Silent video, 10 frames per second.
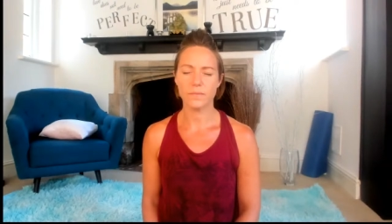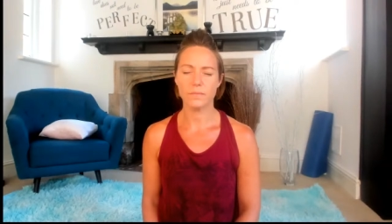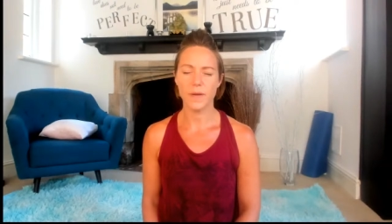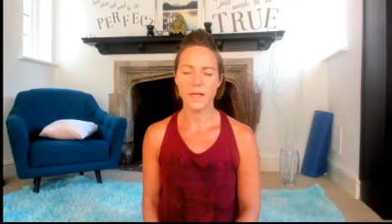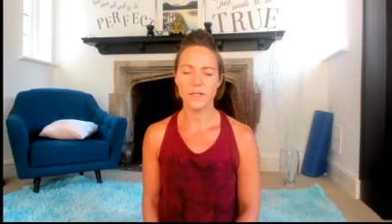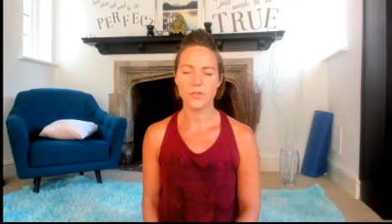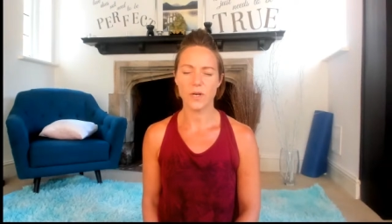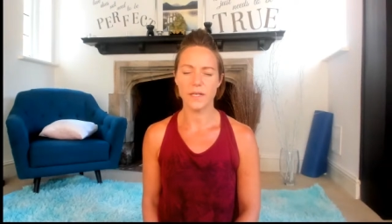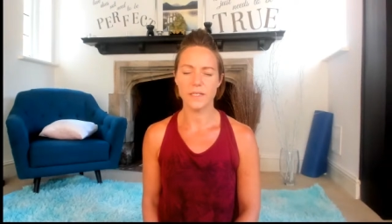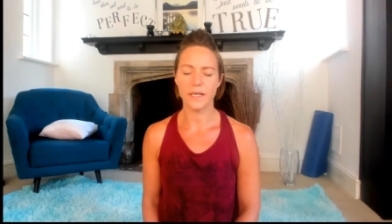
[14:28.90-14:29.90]

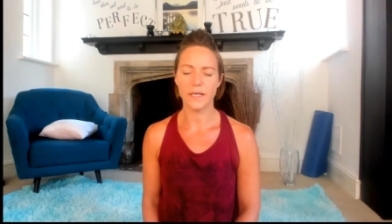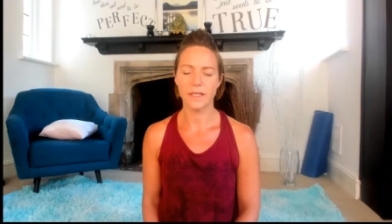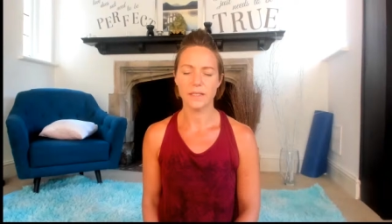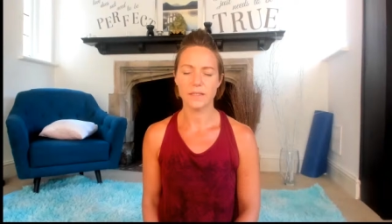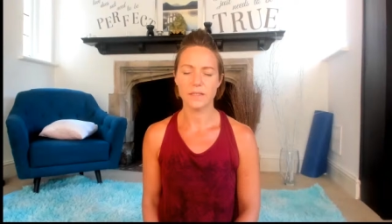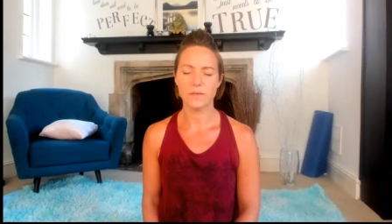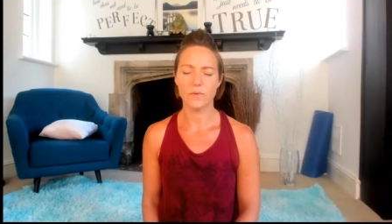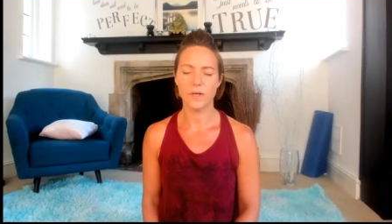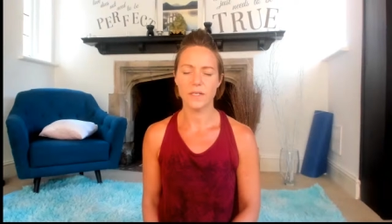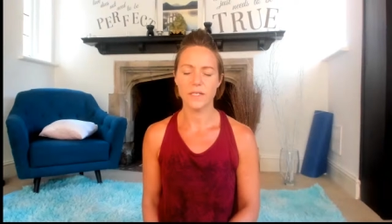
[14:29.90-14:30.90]
penetrating, is the
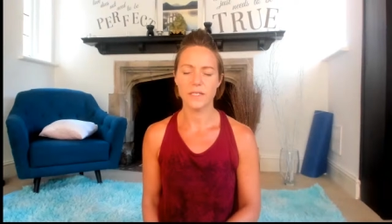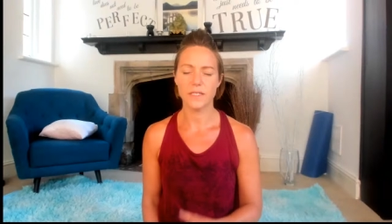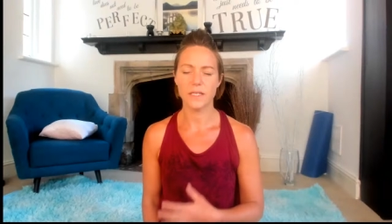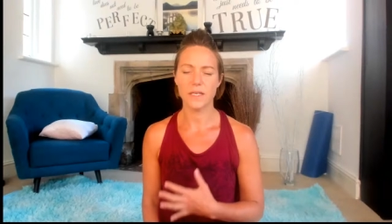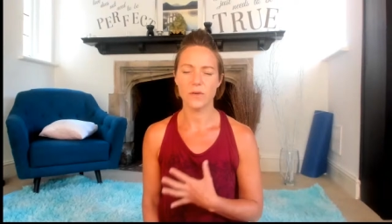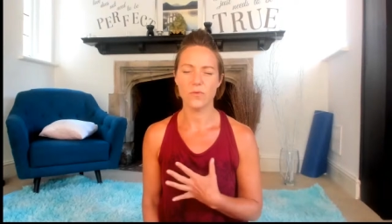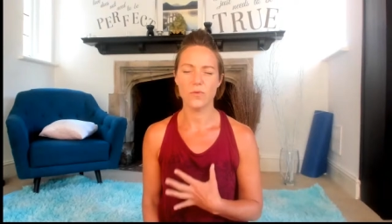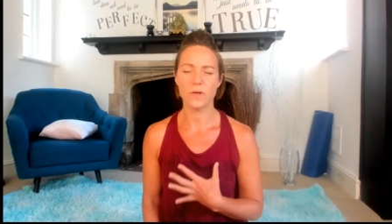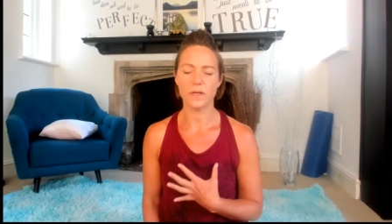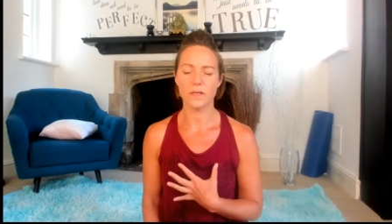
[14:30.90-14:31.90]
word, into the
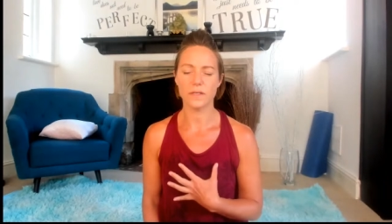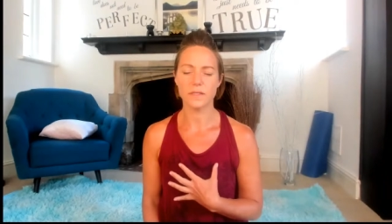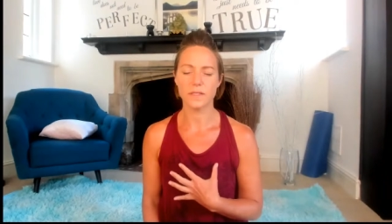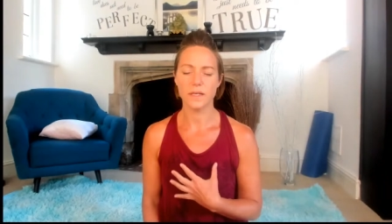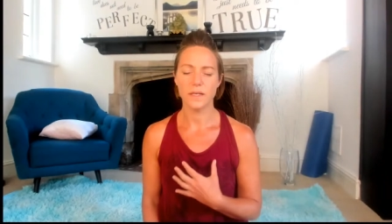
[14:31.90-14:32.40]
organs,